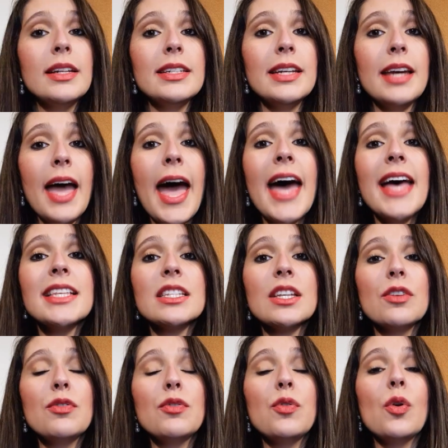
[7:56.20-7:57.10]
To
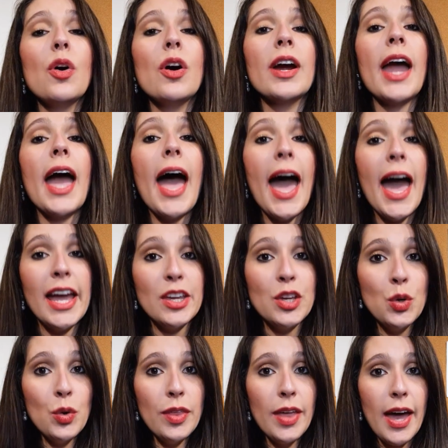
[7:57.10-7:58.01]
ask for
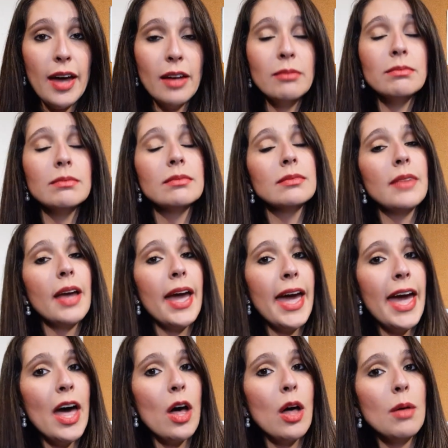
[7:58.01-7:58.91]
ayuda,
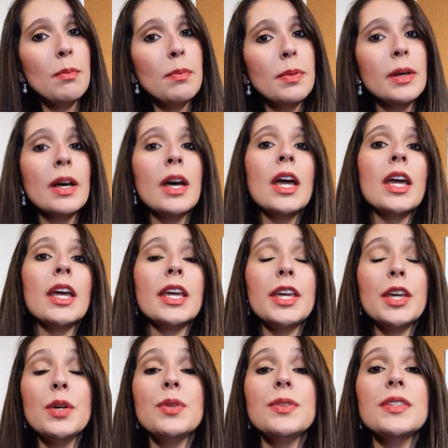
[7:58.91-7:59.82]
help,
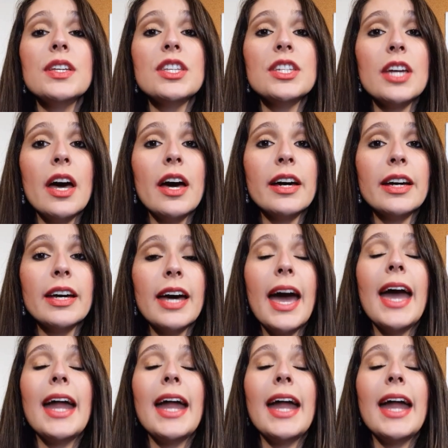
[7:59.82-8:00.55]
use the chunk